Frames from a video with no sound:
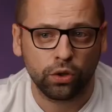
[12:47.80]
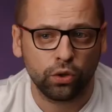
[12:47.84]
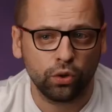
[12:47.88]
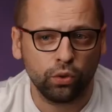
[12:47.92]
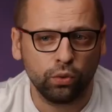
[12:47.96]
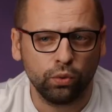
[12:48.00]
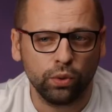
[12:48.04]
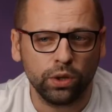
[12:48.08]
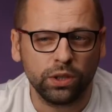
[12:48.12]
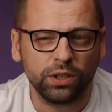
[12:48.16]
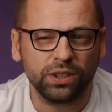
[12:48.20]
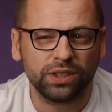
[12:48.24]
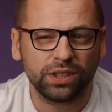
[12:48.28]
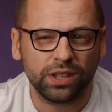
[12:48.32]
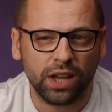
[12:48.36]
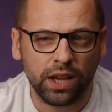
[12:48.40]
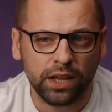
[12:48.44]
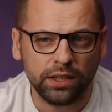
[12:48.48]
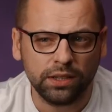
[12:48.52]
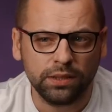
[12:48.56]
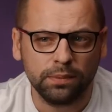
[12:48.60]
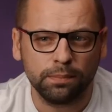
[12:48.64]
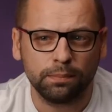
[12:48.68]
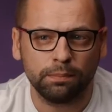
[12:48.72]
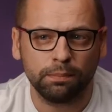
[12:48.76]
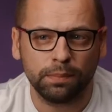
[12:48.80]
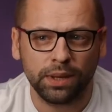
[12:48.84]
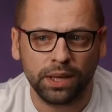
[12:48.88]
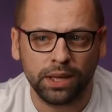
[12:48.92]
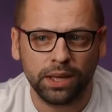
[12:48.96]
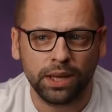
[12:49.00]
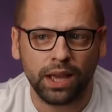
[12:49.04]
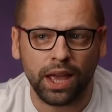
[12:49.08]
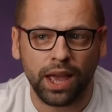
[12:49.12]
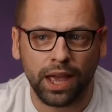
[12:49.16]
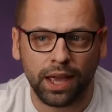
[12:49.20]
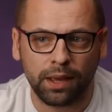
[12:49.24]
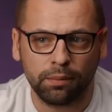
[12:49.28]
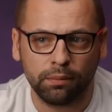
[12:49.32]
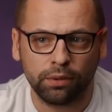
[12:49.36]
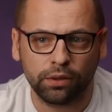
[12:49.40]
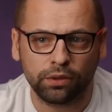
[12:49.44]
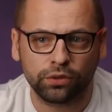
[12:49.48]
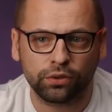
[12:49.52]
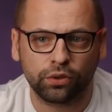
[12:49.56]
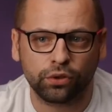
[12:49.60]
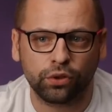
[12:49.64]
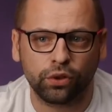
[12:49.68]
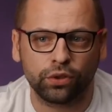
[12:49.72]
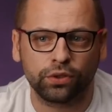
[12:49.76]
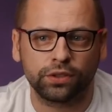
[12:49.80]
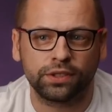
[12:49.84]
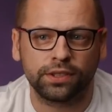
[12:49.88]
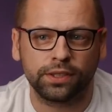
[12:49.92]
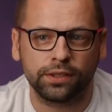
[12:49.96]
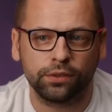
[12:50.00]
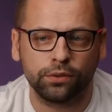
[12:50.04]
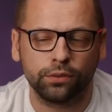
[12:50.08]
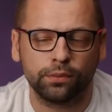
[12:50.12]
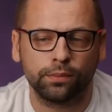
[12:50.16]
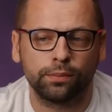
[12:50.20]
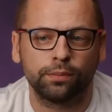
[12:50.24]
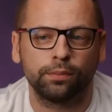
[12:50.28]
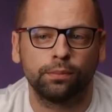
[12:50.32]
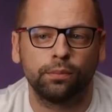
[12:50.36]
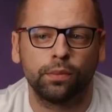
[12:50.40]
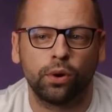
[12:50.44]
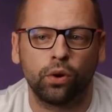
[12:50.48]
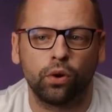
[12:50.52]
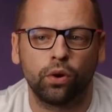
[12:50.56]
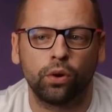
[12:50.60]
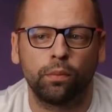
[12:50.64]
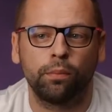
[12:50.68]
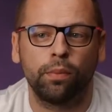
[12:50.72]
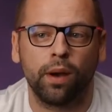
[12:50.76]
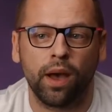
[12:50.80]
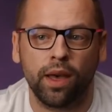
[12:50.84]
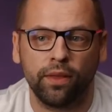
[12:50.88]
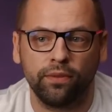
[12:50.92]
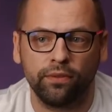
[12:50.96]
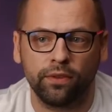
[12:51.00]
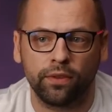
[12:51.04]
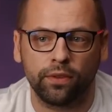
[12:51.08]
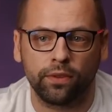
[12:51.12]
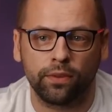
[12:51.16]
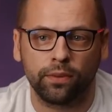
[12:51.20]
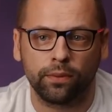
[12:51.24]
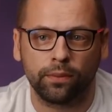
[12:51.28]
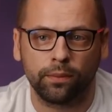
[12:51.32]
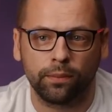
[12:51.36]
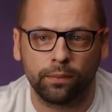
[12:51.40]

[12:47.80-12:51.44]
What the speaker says: will not be able to consume more bandwidth,